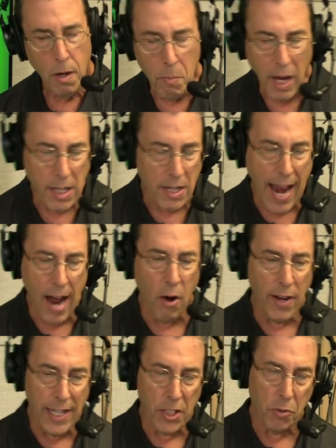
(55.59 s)
but
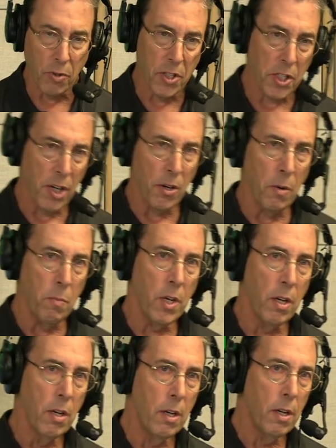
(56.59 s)
now it's
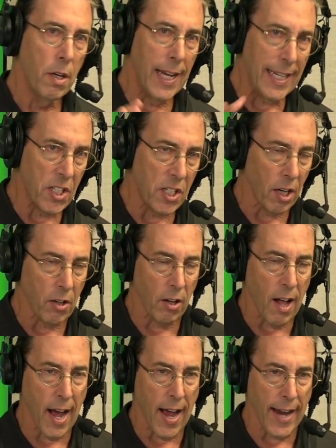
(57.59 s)
resumed its
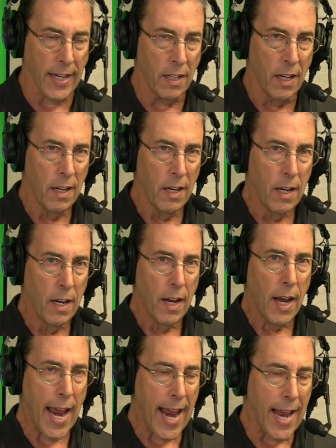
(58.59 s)
decline
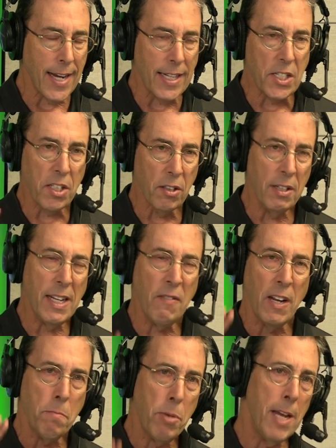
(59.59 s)
and it's
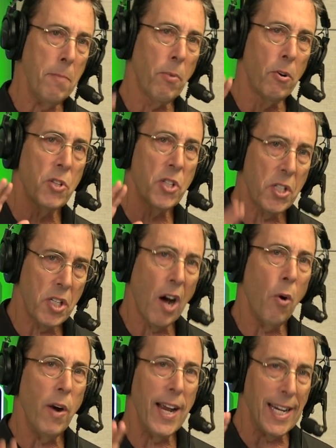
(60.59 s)
leaving people
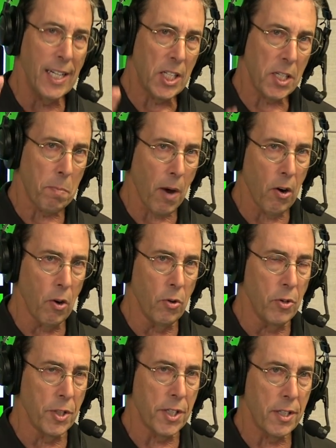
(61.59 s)
so
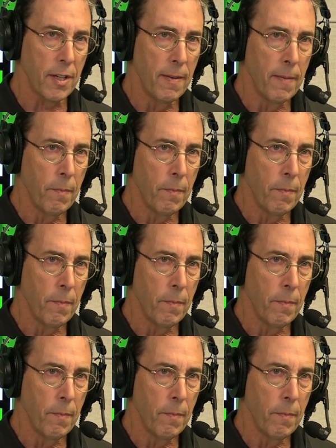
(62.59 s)
exposed